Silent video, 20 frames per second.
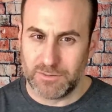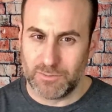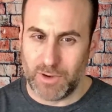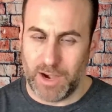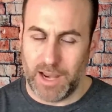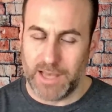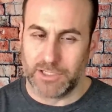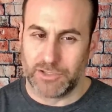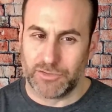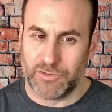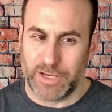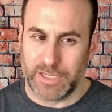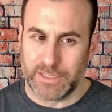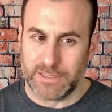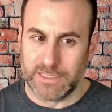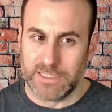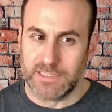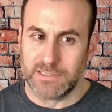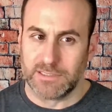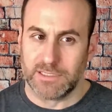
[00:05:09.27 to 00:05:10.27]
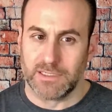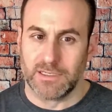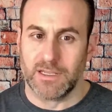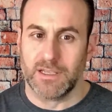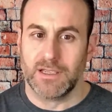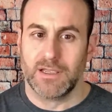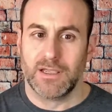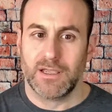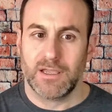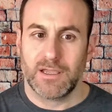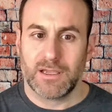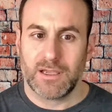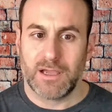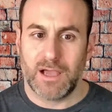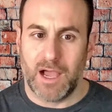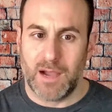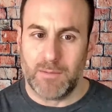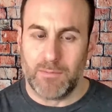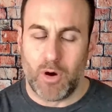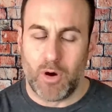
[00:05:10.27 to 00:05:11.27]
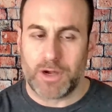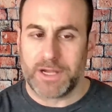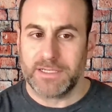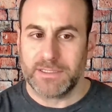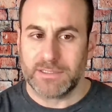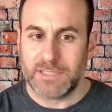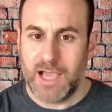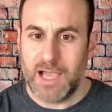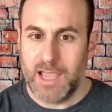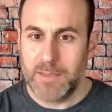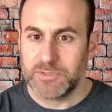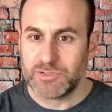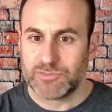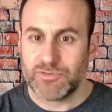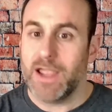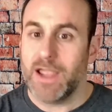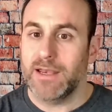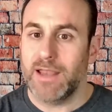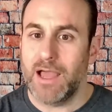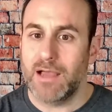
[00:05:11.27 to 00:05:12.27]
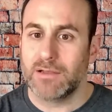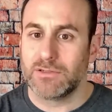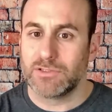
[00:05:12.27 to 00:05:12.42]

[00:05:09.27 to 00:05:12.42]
We're entering decent market times right now.